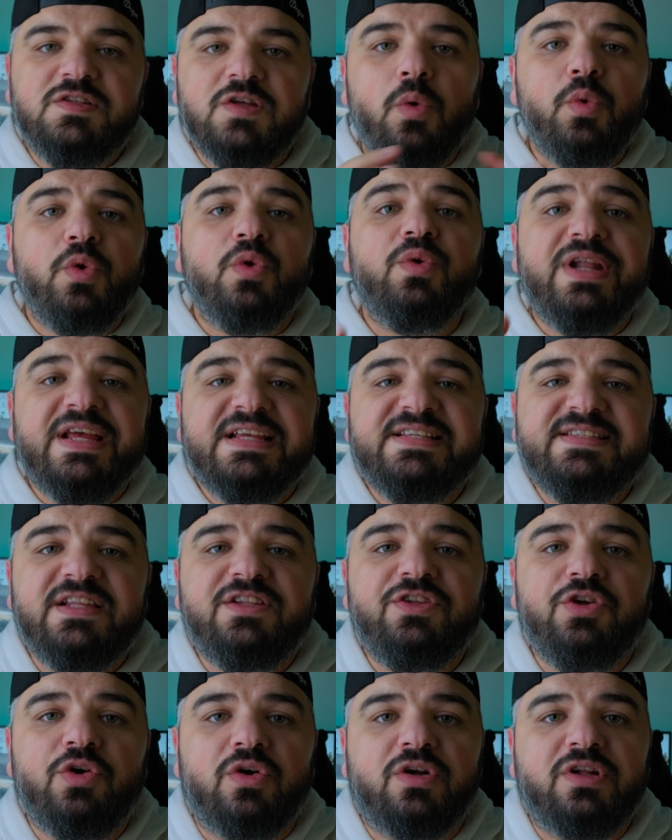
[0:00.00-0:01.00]
So you
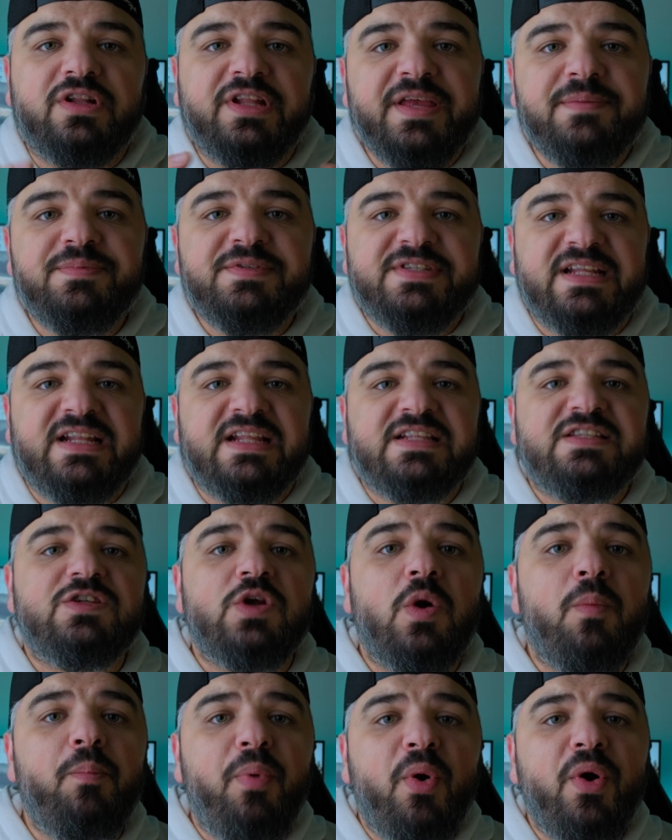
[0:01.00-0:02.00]
nested your clips and at
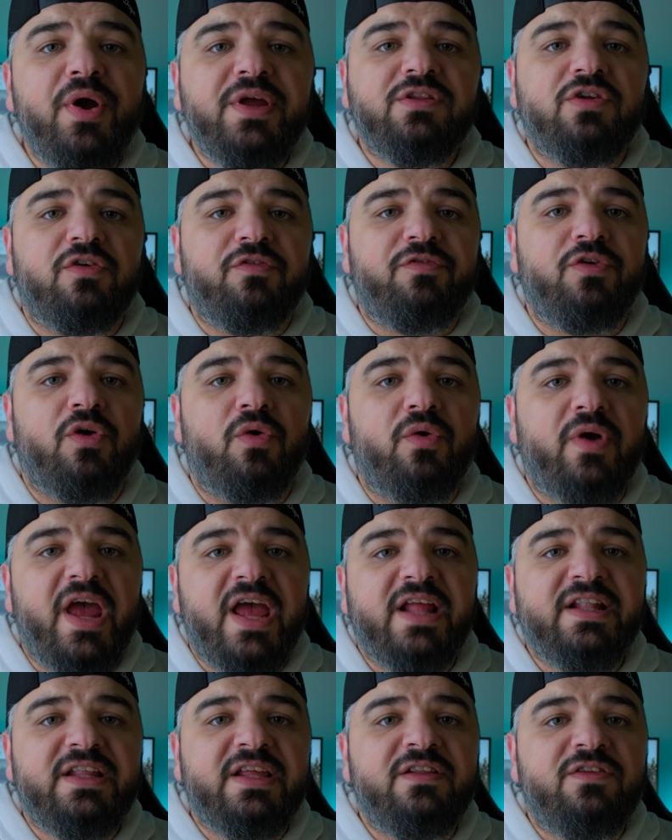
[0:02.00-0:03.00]
some point of your
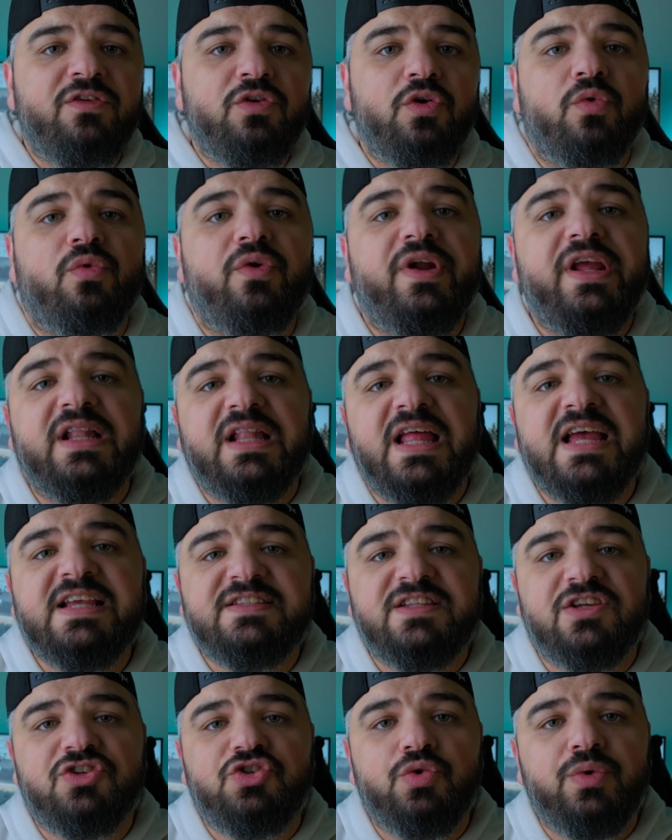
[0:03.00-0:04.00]
edit you
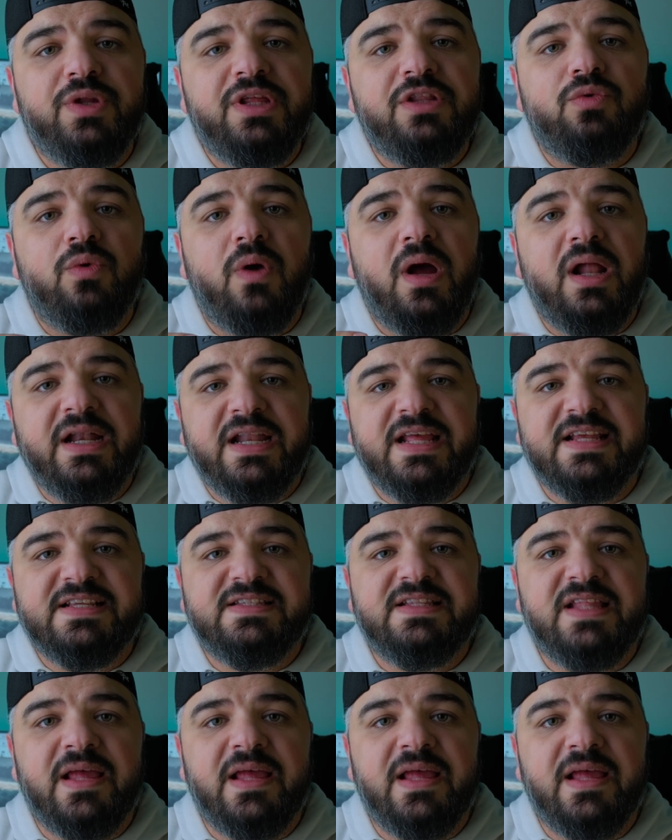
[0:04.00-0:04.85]
realize that you need to unnest